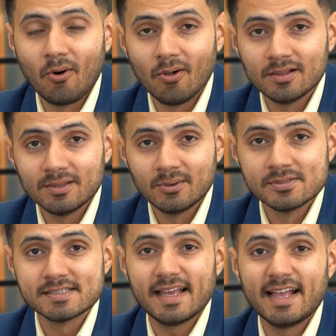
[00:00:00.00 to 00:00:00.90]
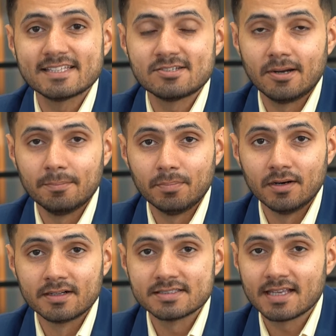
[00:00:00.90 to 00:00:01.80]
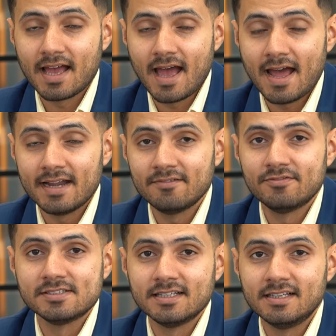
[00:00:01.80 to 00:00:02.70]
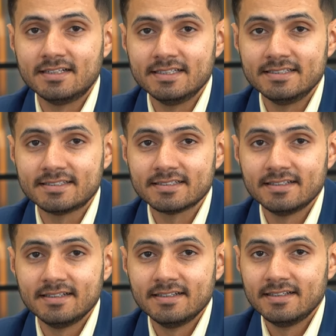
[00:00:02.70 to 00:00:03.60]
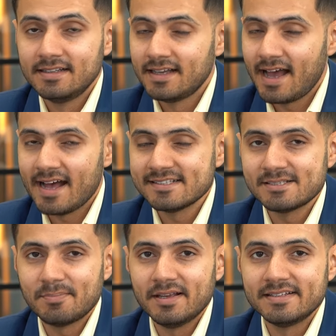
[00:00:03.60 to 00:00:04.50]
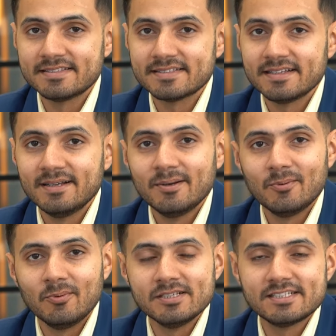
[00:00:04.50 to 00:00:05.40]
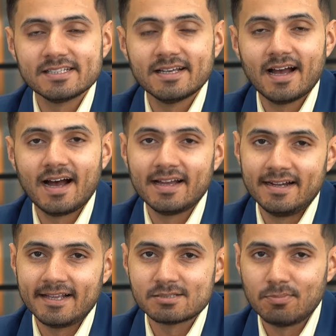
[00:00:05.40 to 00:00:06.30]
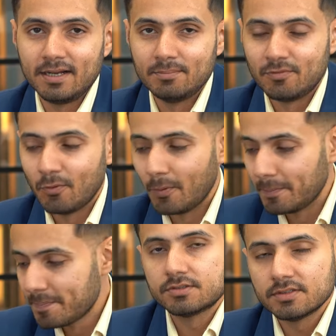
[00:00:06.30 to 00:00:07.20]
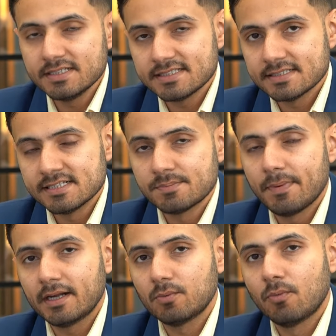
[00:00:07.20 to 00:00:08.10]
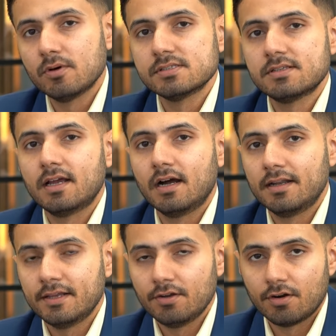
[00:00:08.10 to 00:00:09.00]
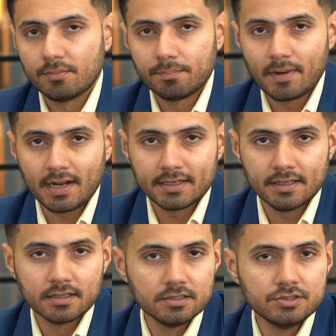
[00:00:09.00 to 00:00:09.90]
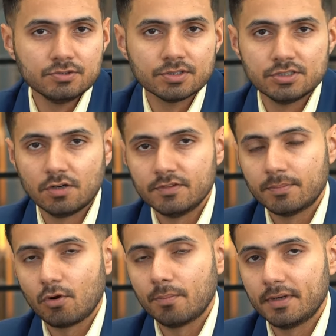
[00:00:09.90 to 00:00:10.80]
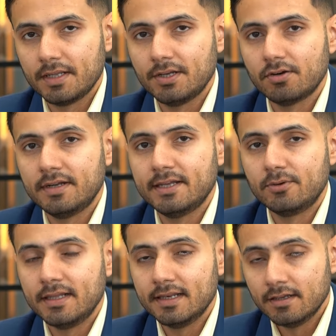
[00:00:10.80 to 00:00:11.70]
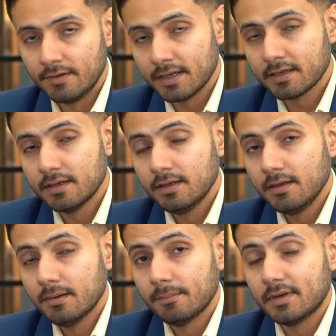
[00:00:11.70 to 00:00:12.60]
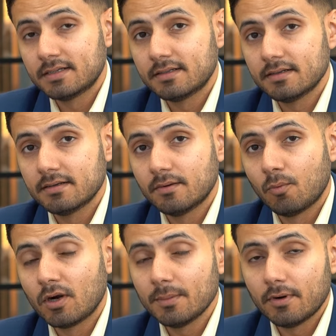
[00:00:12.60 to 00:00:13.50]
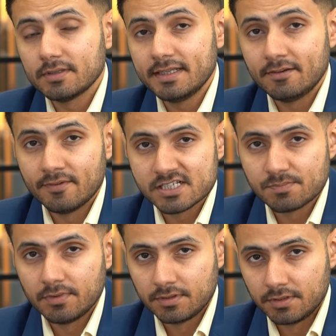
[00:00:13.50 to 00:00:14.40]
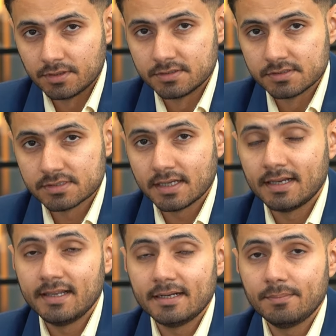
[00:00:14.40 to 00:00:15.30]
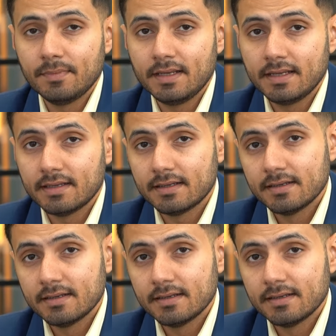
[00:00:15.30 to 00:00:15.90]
all those extra perks and facilities and space which I had explained before. So this aspect was regarding your practical usage of the property, your day-to-day living. But what about the investment returns? And let me